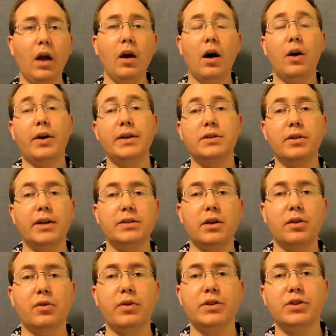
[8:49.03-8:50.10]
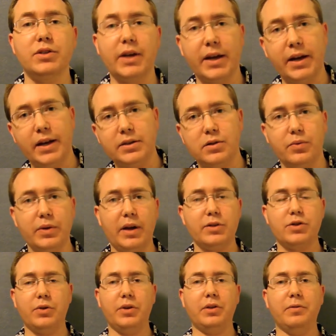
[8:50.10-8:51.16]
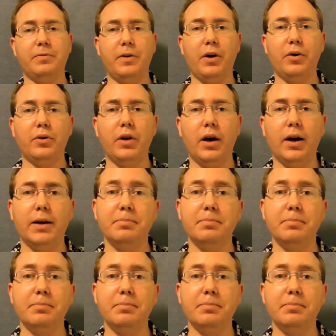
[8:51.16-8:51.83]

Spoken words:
Okay, so that's all the questions I can answer without showing the phone.